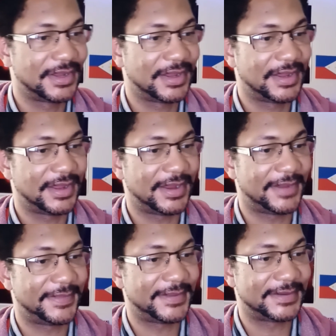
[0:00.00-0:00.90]

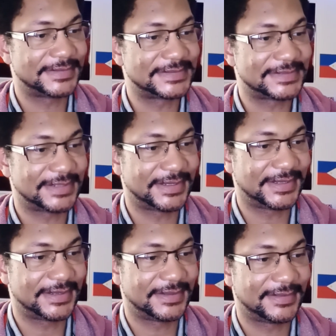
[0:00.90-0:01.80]
and then
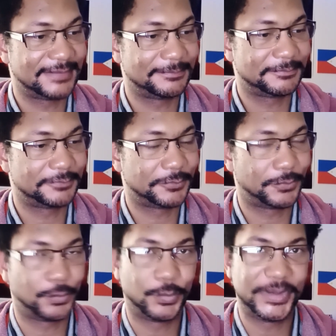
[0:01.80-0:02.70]
say,
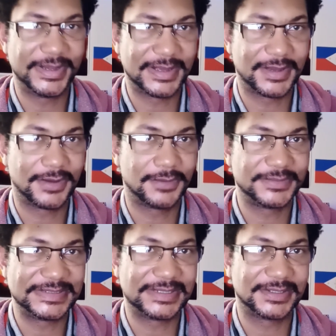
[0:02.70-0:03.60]
we now
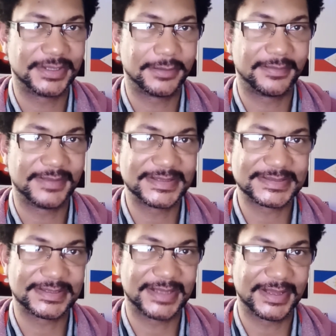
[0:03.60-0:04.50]
declare this
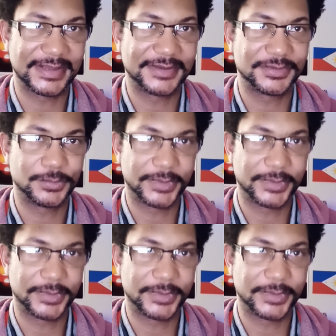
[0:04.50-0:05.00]
land where the